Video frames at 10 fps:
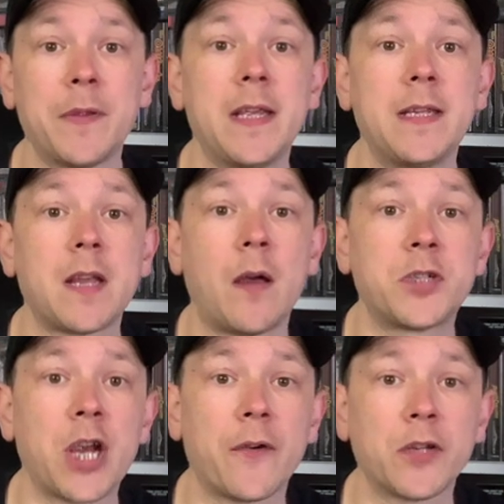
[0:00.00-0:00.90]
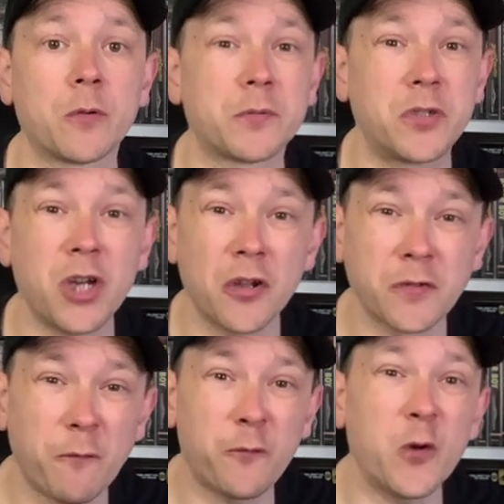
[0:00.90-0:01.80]
of these um, charity shops were
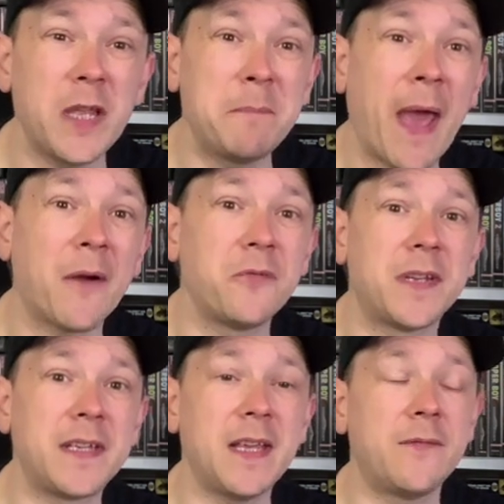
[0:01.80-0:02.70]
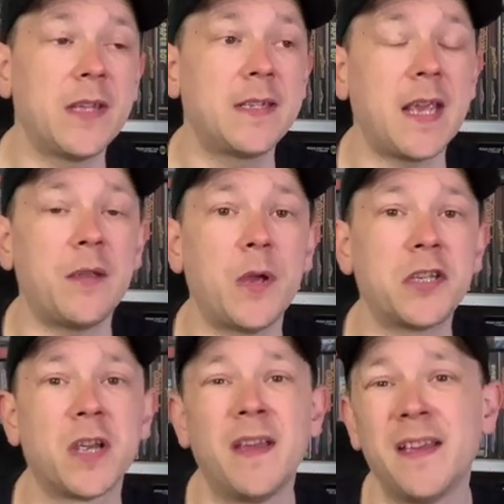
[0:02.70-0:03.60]
charging £3 a DVD,
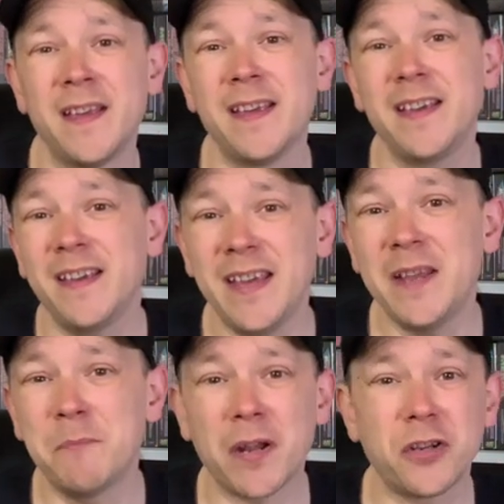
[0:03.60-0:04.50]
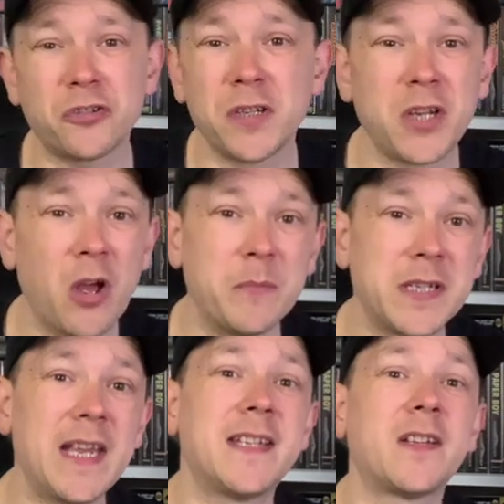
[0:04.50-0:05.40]
which in monetary terms
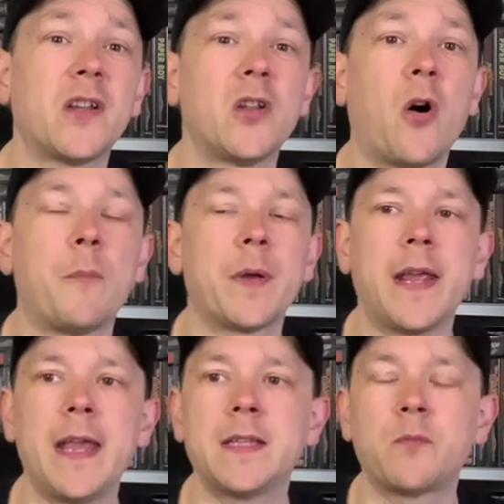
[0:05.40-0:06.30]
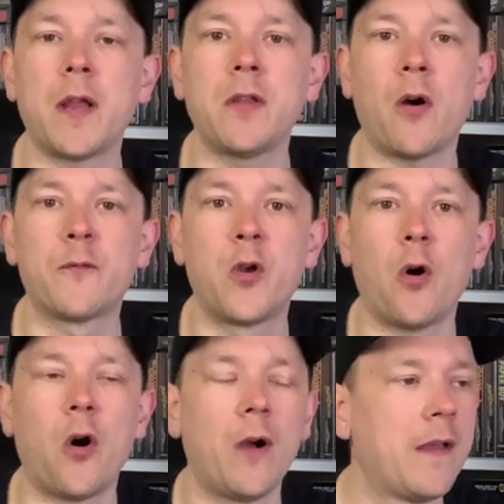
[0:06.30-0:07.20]
isn't a lot, but it is when I've
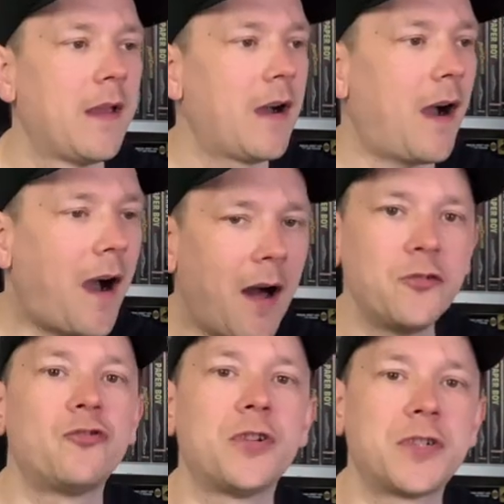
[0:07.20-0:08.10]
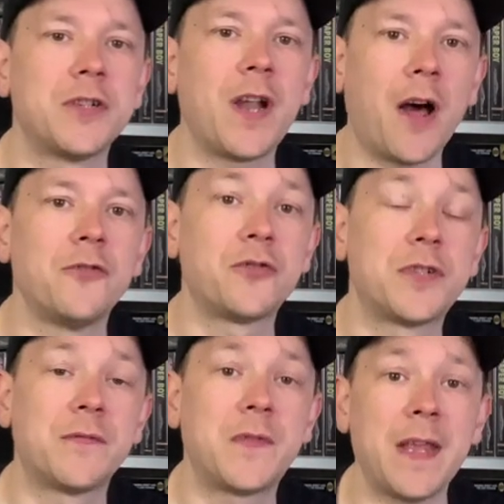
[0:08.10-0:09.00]
got hundreds and
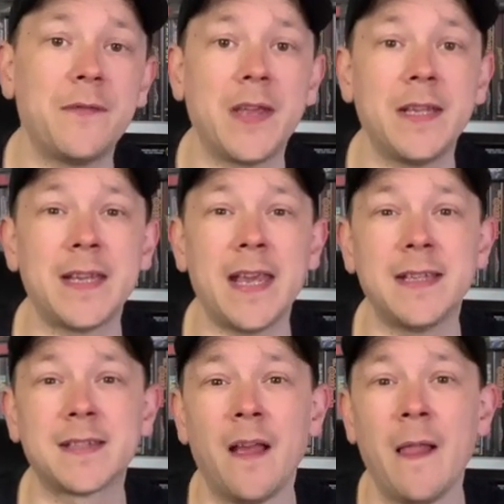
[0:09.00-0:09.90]
hundreds of DVDs.